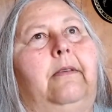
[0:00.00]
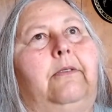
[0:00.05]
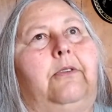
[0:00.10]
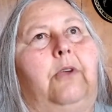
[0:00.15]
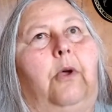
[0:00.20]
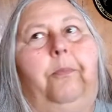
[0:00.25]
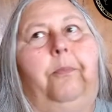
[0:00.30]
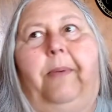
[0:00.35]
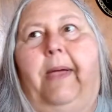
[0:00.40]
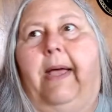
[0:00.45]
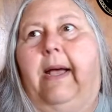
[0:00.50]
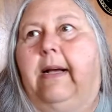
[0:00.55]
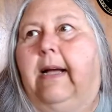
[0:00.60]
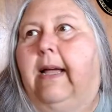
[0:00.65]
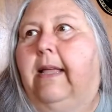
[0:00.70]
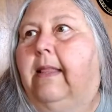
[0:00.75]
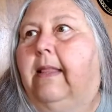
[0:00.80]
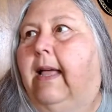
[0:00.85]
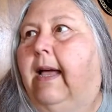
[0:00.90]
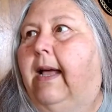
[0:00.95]
So back
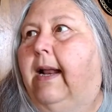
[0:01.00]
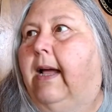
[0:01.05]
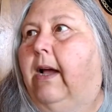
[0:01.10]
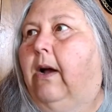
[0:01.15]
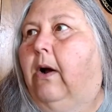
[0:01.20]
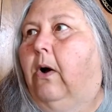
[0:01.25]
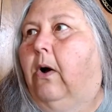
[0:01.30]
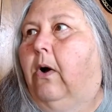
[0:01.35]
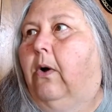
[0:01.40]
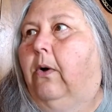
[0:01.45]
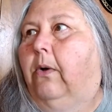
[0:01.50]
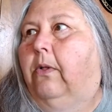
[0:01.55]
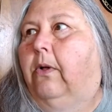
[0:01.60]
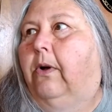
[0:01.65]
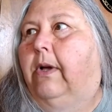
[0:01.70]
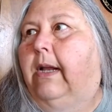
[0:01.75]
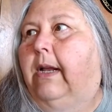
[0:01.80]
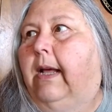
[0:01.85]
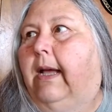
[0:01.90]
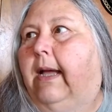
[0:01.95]
online I go,
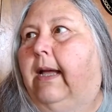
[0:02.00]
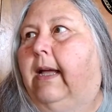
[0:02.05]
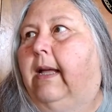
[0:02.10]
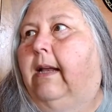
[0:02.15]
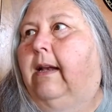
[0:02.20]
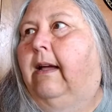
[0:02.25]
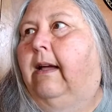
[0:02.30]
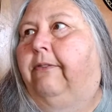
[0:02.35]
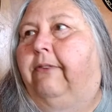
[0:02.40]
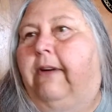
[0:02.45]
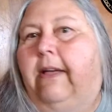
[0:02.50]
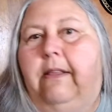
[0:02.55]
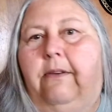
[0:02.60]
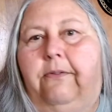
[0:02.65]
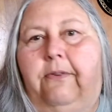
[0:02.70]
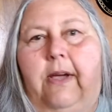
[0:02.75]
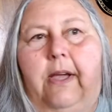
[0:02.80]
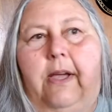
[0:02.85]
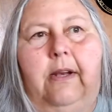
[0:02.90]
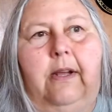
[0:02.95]
looking again. I finally
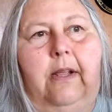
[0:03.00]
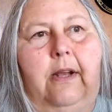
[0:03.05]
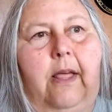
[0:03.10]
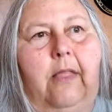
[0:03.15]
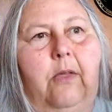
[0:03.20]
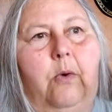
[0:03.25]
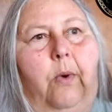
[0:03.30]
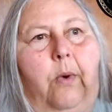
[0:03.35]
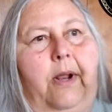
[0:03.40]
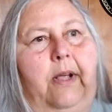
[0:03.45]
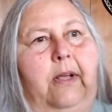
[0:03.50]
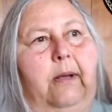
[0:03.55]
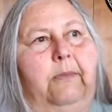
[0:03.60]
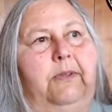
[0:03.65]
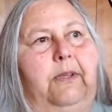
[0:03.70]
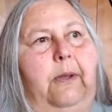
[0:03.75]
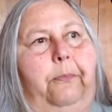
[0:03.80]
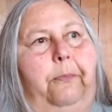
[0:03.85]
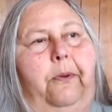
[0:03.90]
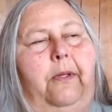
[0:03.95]
find another one. It
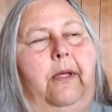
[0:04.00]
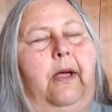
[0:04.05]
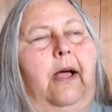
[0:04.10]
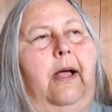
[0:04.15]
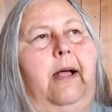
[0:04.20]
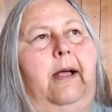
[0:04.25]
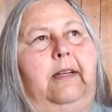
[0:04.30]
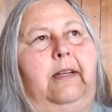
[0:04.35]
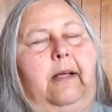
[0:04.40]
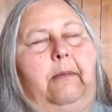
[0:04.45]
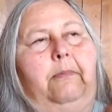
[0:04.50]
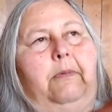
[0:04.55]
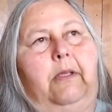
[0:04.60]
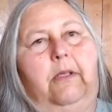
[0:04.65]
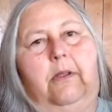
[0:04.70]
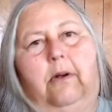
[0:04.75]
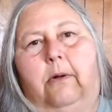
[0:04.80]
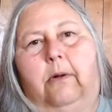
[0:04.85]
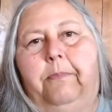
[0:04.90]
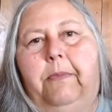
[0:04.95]
comes up. Uh, I typed
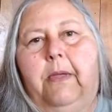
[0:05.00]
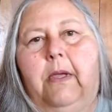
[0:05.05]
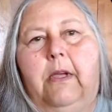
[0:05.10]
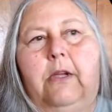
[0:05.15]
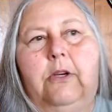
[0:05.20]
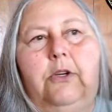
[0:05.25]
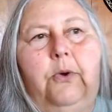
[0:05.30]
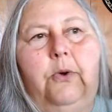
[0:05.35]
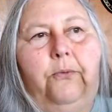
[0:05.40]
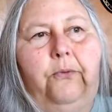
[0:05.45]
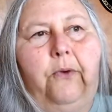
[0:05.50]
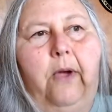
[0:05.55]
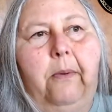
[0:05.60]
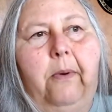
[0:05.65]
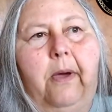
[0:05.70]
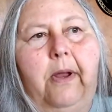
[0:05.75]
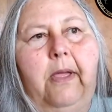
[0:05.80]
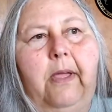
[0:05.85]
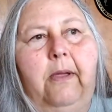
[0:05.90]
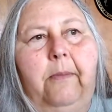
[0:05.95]
in, you know, two frame
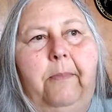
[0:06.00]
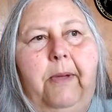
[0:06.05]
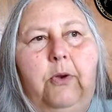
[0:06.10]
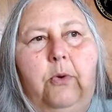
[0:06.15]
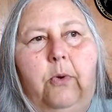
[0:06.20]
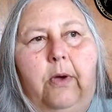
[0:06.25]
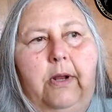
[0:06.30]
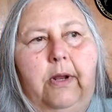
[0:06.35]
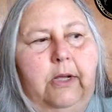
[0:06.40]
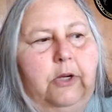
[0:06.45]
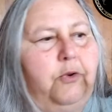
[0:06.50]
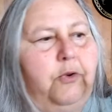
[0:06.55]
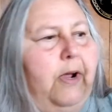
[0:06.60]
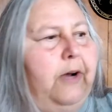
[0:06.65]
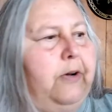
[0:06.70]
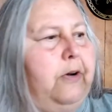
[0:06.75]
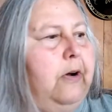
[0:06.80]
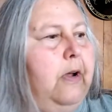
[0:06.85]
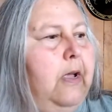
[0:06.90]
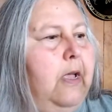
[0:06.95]
honey manual honey
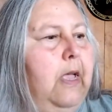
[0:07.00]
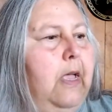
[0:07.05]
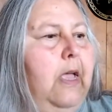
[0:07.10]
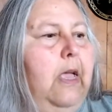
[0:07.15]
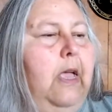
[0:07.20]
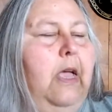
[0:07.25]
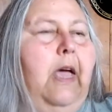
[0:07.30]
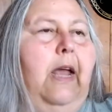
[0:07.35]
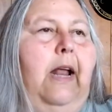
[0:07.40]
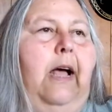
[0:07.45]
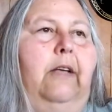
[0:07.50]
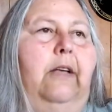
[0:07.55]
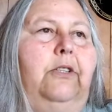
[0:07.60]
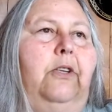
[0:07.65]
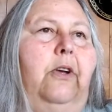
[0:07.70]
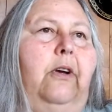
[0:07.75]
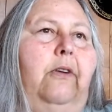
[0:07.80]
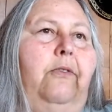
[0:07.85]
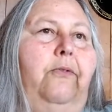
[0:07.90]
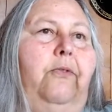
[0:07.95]
extractor. And I was
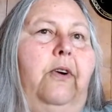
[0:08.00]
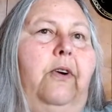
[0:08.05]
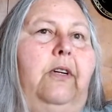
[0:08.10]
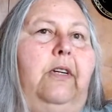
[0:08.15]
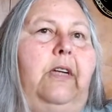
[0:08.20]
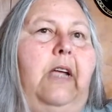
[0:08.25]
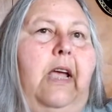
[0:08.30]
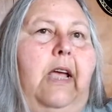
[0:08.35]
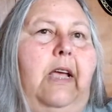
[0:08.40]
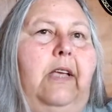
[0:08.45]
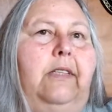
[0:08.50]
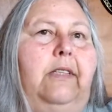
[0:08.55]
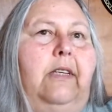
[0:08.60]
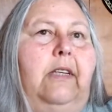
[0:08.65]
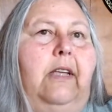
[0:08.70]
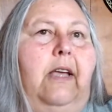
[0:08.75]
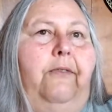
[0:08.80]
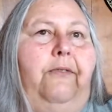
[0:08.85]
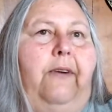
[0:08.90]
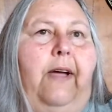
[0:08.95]
looking for days,
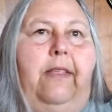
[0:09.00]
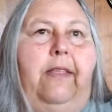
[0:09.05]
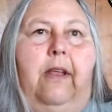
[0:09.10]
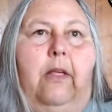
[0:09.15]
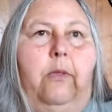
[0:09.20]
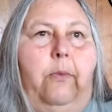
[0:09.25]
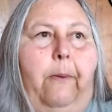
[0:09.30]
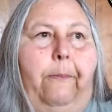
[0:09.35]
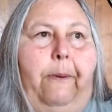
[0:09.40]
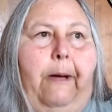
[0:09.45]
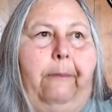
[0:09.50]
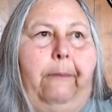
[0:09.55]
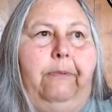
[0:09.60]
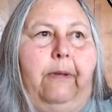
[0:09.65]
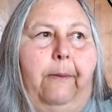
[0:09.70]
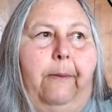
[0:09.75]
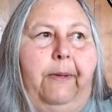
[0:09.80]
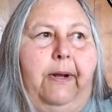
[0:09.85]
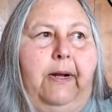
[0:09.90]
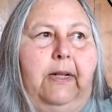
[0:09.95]
and if another one popped
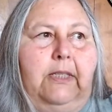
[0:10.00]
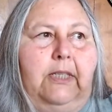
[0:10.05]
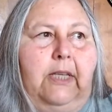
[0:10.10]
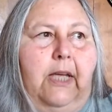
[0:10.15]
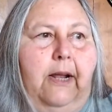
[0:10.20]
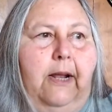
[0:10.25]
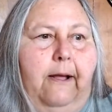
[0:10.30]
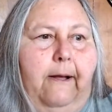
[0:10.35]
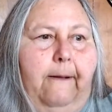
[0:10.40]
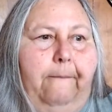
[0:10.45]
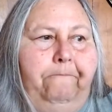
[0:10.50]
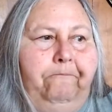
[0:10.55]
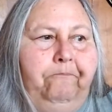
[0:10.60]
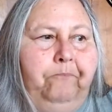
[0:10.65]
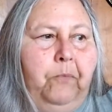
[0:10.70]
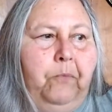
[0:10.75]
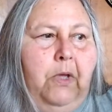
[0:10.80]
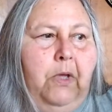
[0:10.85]
up, and it said um,